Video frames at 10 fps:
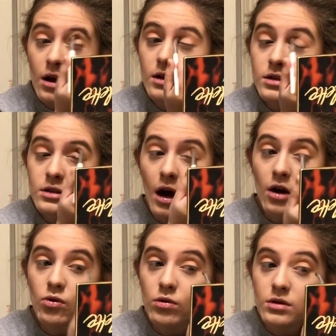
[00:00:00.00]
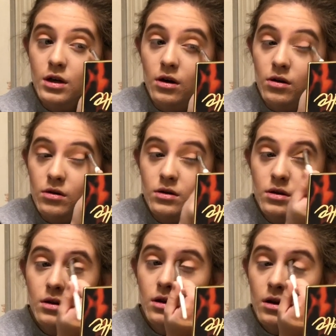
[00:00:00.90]
It's not cool toned.
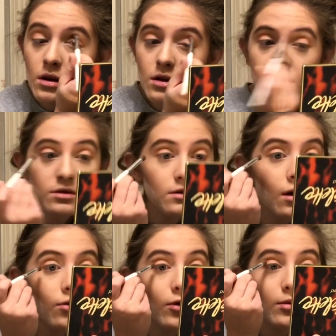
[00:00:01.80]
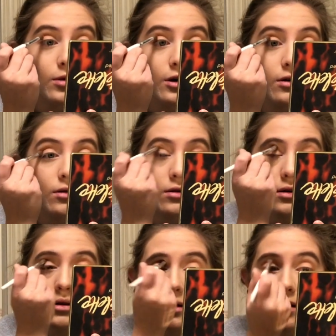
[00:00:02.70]
It's not warm toned.
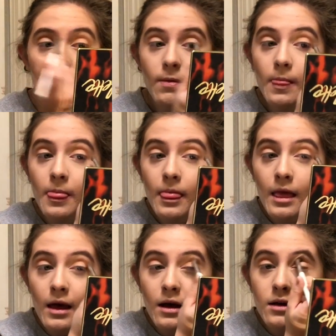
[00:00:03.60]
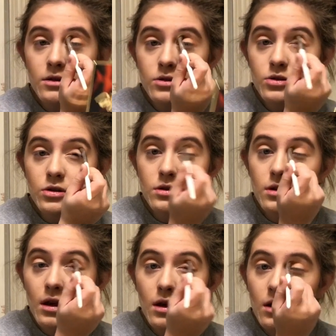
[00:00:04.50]
It's just
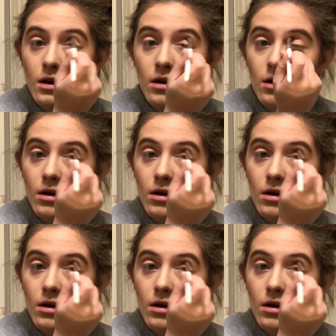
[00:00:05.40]
like